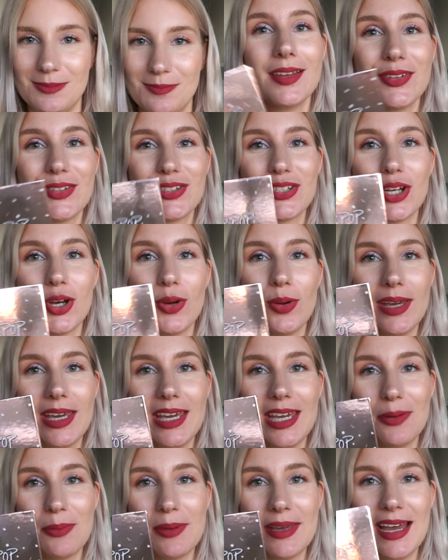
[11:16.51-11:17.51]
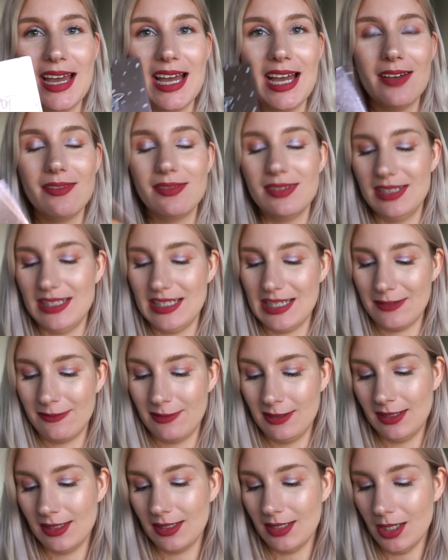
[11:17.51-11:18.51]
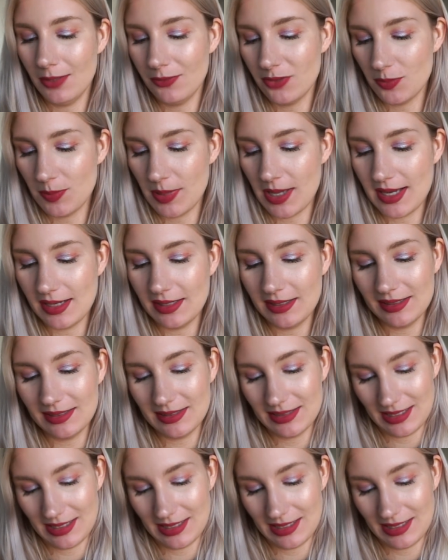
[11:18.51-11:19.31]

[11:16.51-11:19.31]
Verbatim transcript: So here we have the I Think I Love You palette,